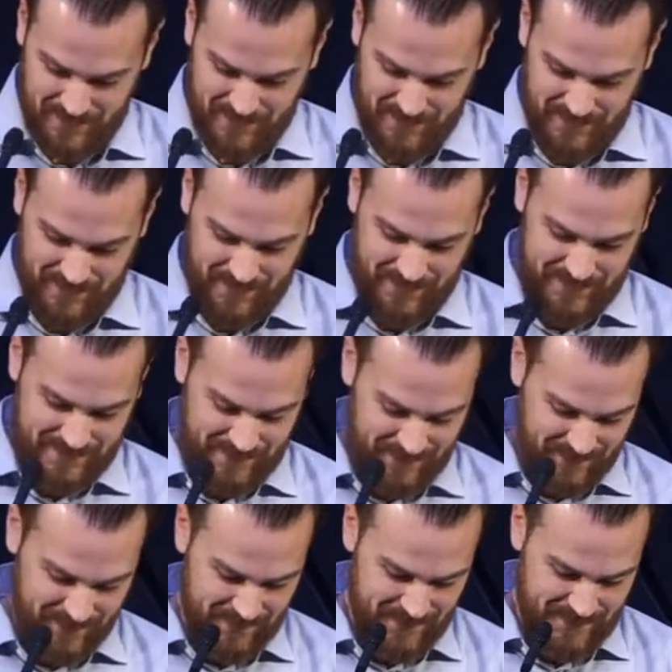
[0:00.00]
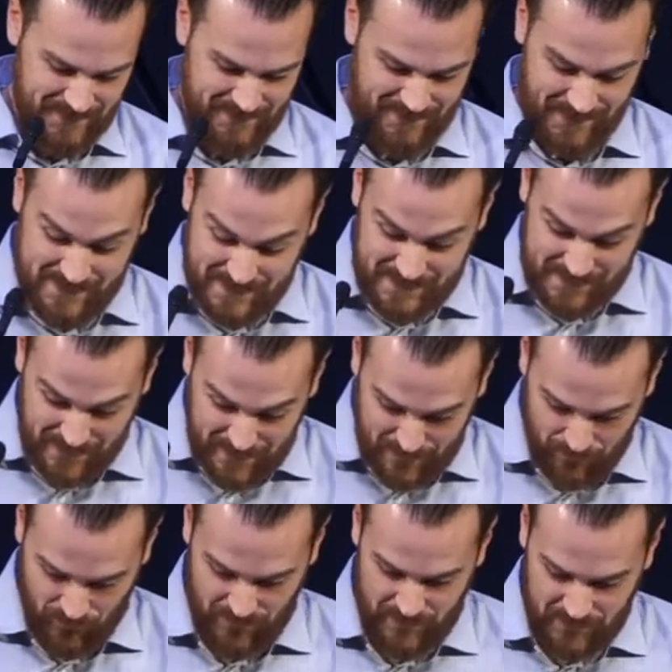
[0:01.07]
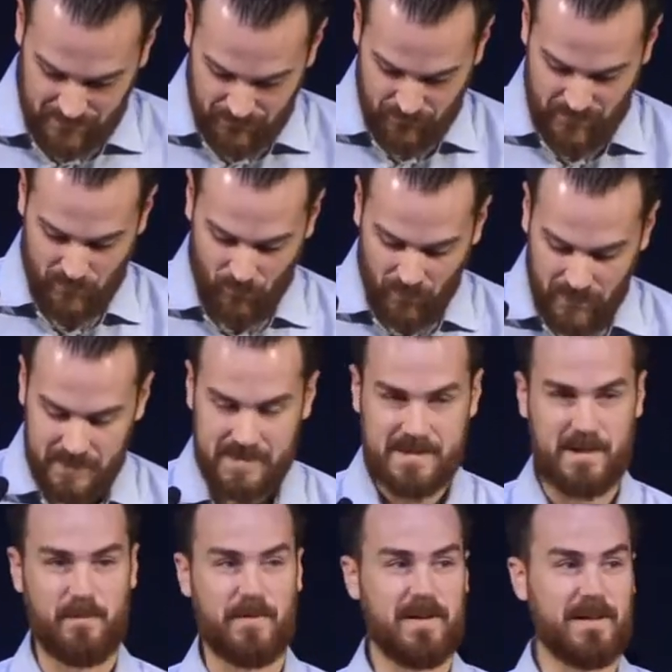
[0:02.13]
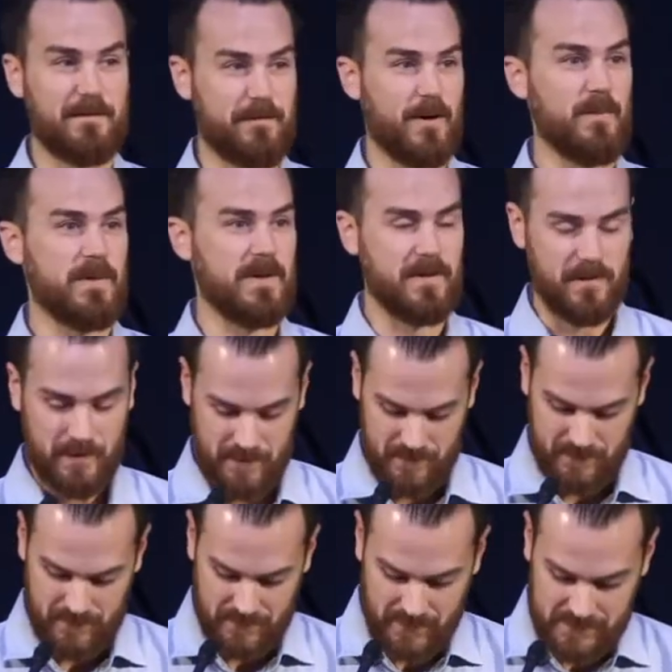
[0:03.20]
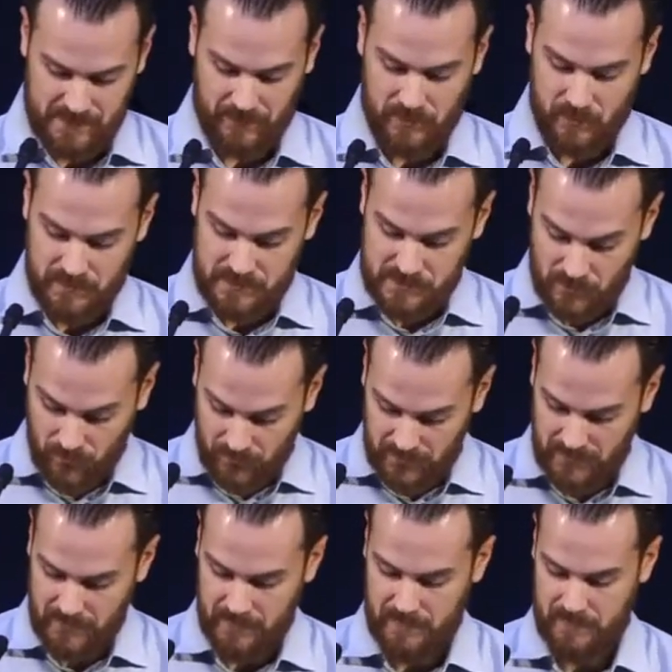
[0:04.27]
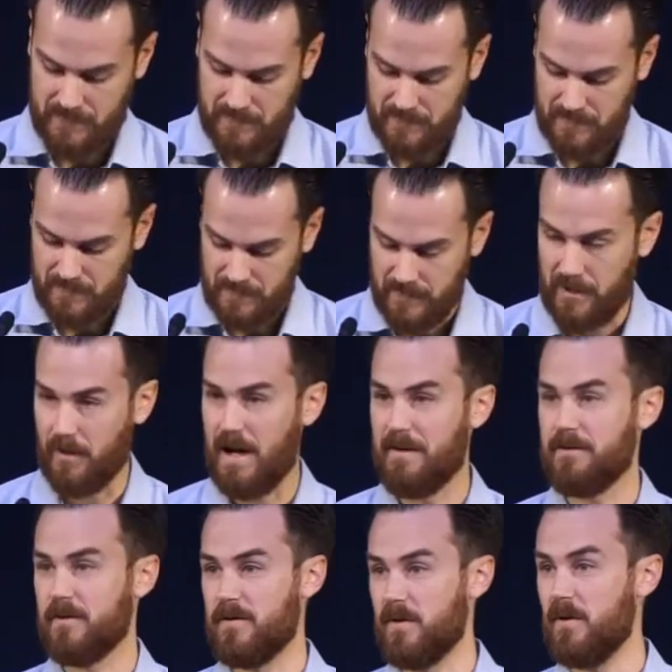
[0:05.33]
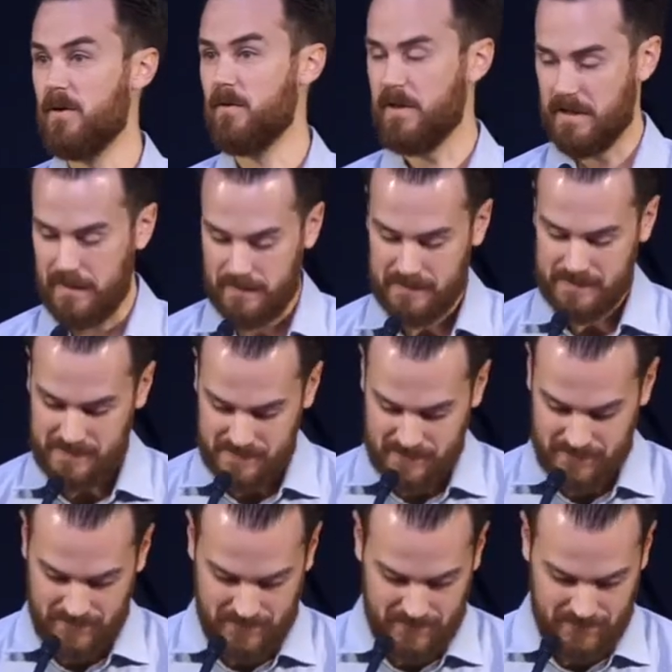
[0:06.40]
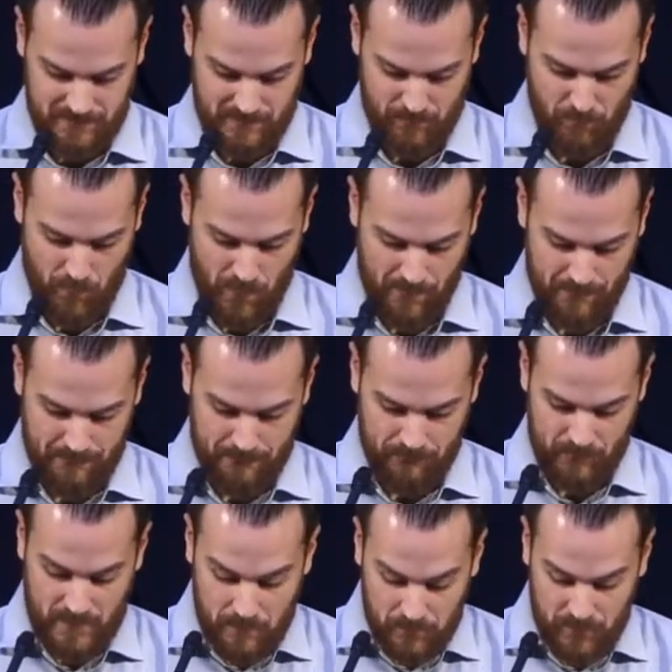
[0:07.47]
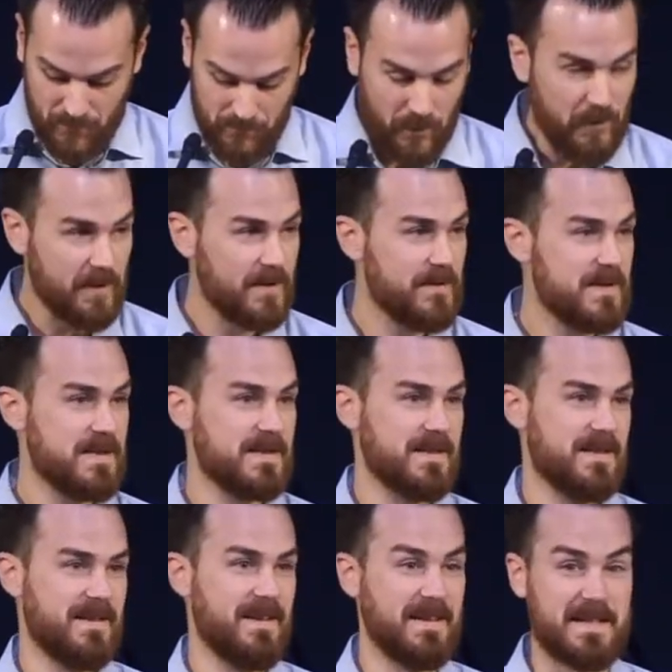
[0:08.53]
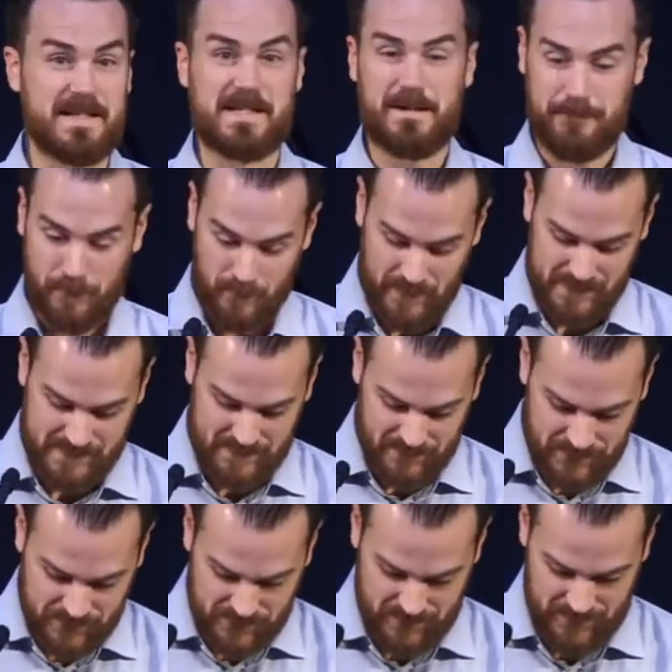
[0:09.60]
And uh, that's a scam, right? They want something from you. They tell you a story. They're after their own ends impure motives, deceitful message.